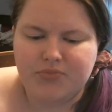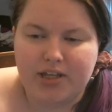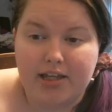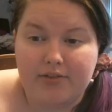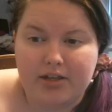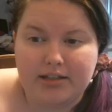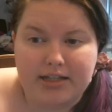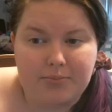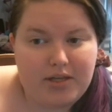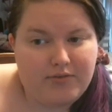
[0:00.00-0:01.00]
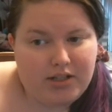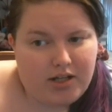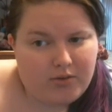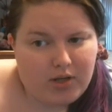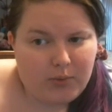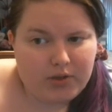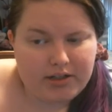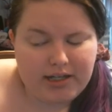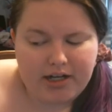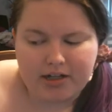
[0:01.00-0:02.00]
If he'll let me vlog while we're
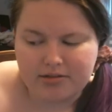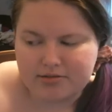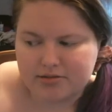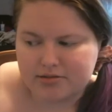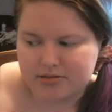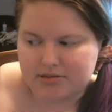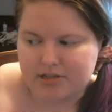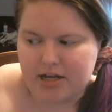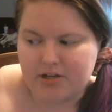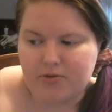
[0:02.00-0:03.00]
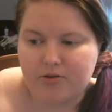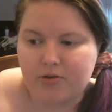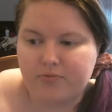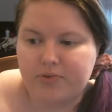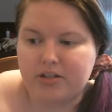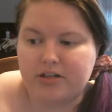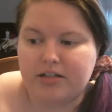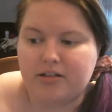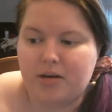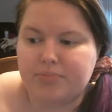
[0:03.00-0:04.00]
there. I don't know if it'll get
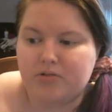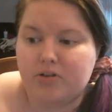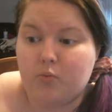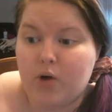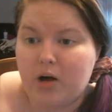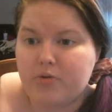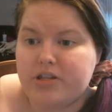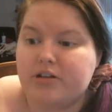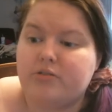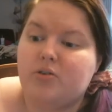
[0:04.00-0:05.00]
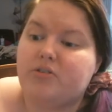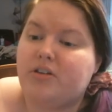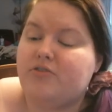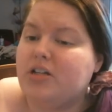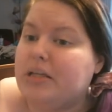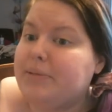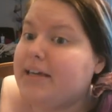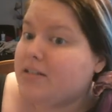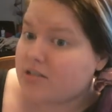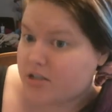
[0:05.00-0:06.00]
uploaded while we're there. There will definitely be
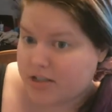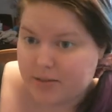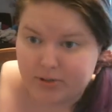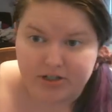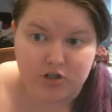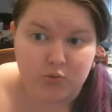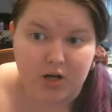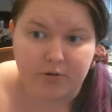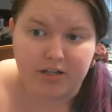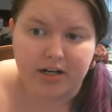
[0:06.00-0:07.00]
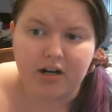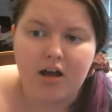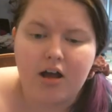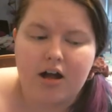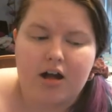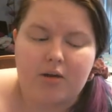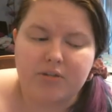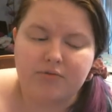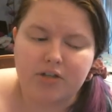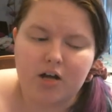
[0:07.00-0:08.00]
Instagram pictures while we're there. But
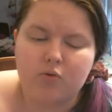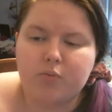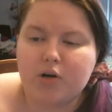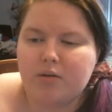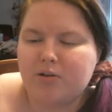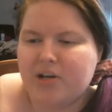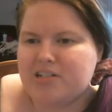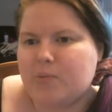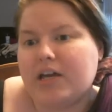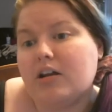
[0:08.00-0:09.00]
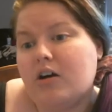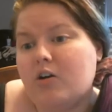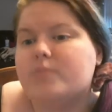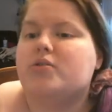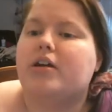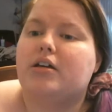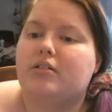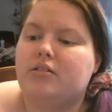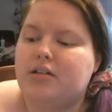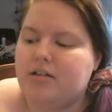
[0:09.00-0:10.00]
the vlog will probably wait till we get home so I can
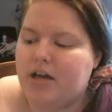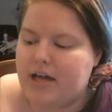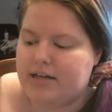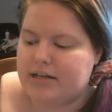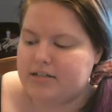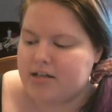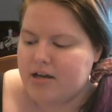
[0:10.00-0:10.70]
edit it.